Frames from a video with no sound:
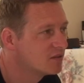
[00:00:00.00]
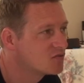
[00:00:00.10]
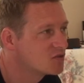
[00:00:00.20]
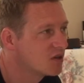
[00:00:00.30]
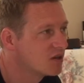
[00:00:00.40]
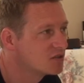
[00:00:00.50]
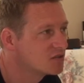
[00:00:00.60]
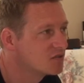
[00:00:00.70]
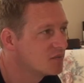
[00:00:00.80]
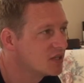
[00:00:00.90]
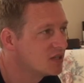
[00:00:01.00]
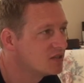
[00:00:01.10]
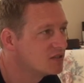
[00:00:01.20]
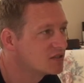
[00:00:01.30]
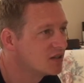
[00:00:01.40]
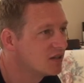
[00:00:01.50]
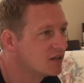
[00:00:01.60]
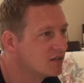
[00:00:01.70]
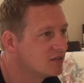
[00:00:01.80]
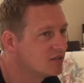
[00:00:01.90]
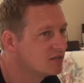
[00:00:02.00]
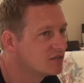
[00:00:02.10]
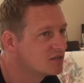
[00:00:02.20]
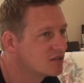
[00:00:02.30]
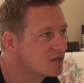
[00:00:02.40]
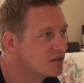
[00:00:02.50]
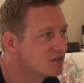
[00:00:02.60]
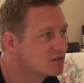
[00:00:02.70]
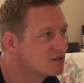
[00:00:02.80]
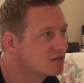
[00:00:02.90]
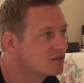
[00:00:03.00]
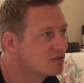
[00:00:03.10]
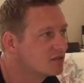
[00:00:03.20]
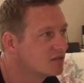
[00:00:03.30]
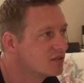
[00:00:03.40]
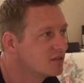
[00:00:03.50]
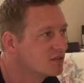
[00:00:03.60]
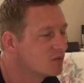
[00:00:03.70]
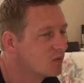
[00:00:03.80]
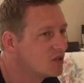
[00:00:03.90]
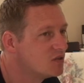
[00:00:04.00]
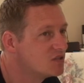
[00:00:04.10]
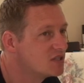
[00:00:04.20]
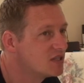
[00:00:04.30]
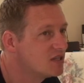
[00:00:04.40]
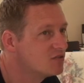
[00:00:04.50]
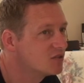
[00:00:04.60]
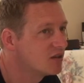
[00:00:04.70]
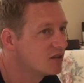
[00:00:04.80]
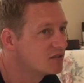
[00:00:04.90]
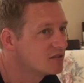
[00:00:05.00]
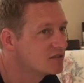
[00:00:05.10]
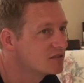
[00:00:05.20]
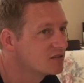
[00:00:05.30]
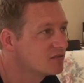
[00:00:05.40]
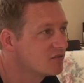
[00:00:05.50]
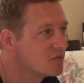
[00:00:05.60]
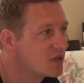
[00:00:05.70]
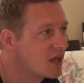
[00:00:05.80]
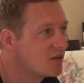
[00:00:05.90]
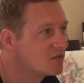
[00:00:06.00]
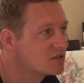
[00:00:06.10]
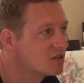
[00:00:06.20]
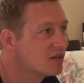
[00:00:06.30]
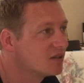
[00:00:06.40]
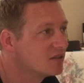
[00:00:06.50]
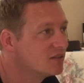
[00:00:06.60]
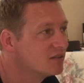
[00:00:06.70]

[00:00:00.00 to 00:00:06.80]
of trance from the inside, so that when you see trance from the outside,